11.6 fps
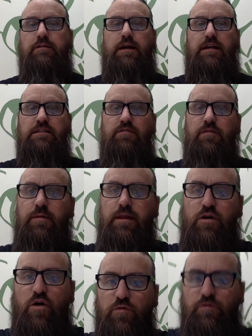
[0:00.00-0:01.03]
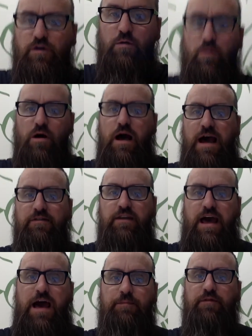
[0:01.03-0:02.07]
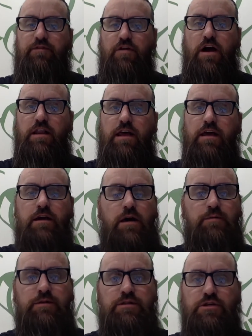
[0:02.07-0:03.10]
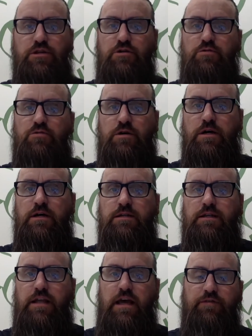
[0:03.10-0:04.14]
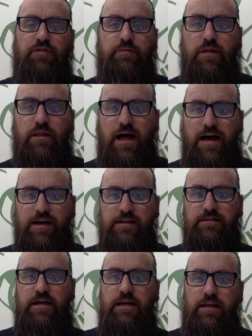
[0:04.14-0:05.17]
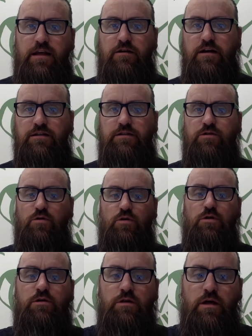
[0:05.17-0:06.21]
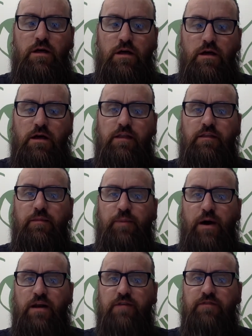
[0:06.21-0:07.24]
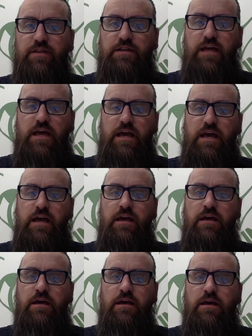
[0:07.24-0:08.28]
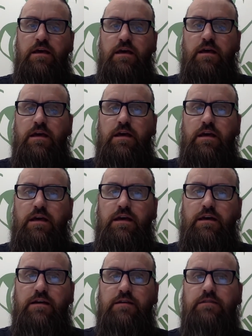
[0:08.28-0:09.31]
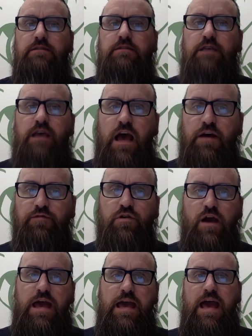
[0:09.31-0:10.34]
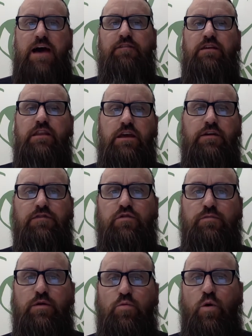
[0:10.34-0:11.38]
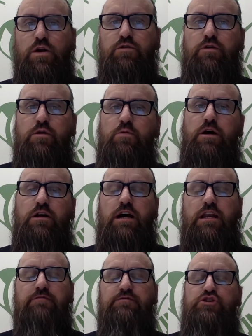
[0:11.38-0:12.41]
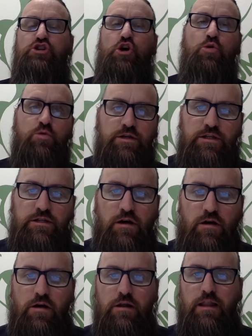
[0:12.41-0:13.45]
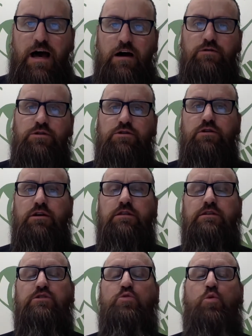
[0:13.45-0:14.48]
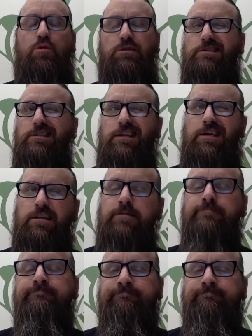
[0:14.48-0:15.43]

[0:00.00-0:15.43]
Thanks, everybody. Hopefully, we're having a happy Friday. Coming to you today from the Lion's Den here at school. The pun of the day is Have you have any of you been wondering what kind of jokes are allowed during this quarantine?